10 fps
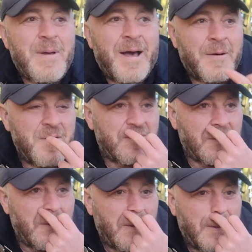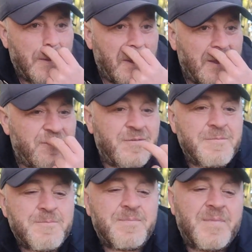However, if
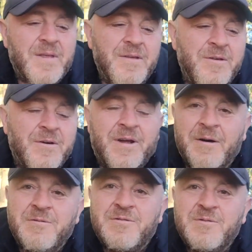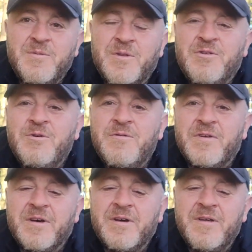you're out with two of
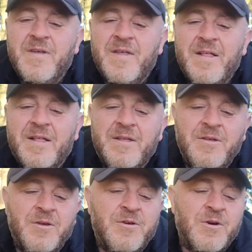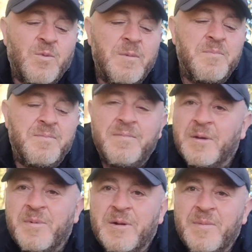you, you can cook one
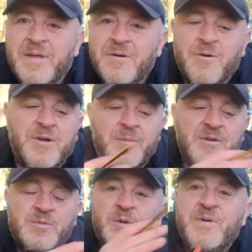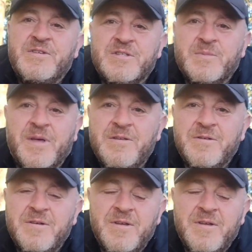big bit of meat or a couple of small pieces of meat,